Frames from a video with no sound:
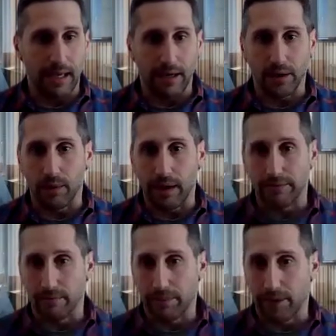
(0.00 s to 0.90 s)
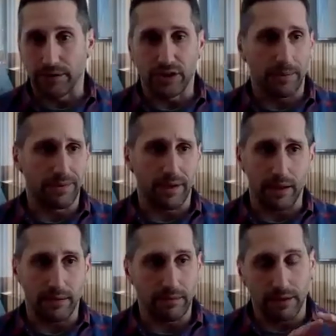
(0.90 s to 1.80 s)
and getting away from partnerships
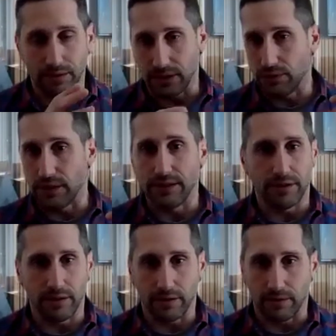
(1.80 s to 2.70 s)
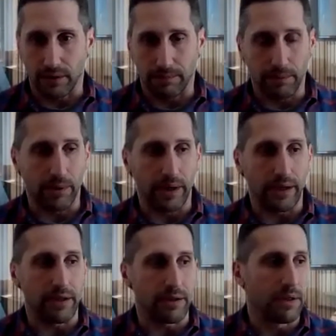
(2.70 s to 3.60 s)
like Citrus or Promote
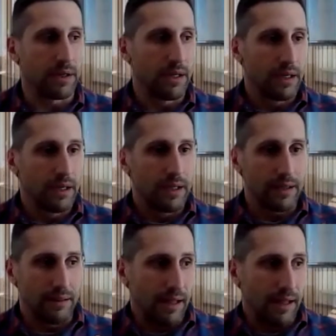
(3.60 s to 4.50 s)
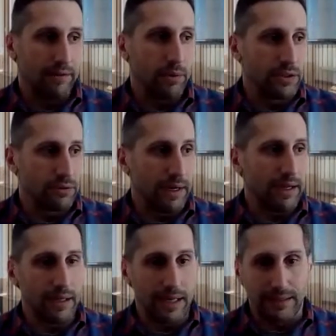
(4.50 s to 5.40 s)
IQ. Everyone's
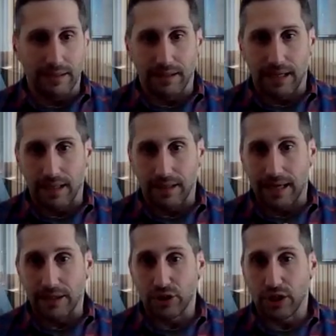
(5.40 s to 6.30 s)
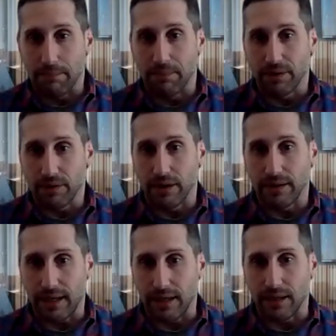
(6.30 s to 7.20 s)
recognizing that shopper cart
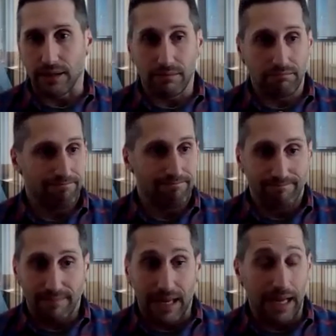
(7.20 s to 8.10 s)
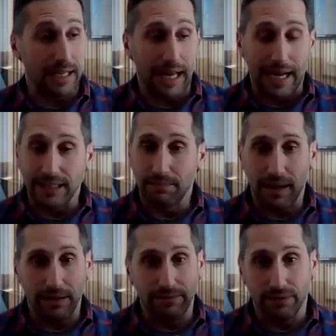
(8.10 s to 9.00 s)
data, as it has
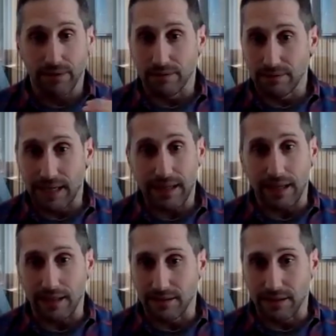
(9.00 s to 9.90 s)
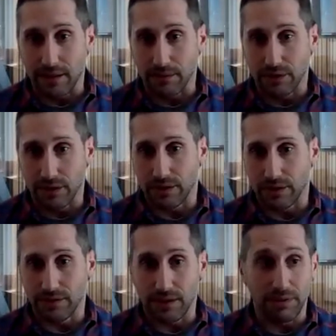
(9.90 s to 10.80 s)
been for decades, in
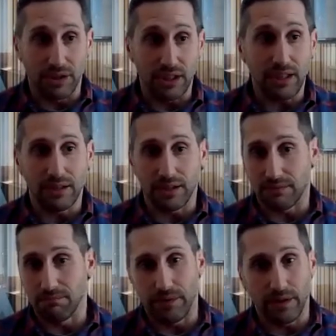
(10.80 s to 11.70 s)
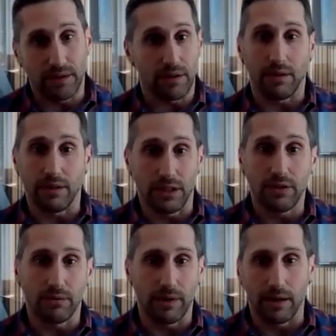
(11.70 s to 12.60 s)
traditional CPG, just moving into the
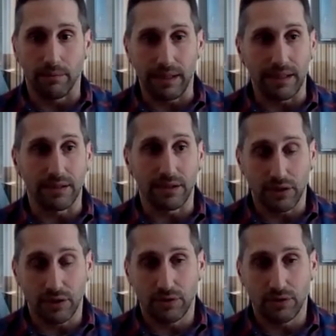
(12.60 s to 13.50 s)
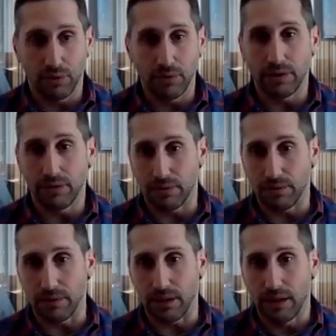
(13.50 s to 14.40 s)
digital realm is truly,
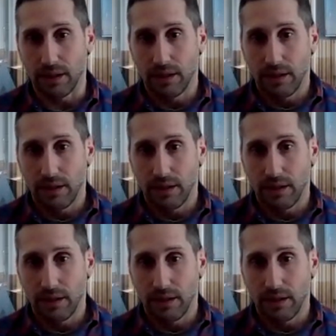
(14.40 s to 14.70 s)
truly,